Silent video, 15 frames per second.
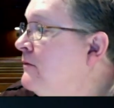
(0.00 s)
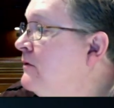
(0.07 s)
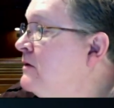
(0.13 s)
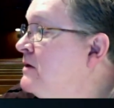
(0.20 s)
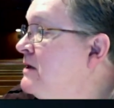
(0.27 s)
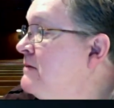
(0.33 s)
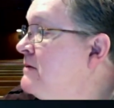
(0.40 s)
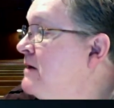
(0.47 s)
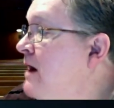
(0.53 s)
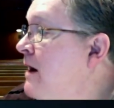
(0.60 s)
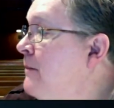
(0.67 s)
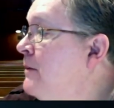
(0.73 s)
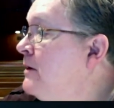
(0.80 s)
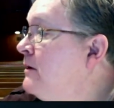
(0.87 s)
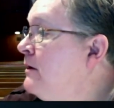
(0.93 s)
seems to
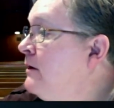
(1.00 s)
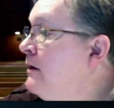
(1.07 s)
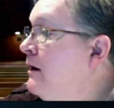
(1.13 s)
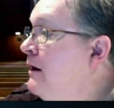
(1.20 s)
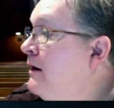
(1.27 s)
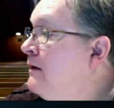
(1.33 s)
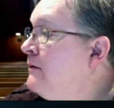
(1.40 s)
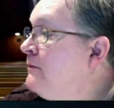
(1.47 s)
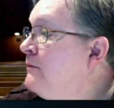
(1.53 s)
happen a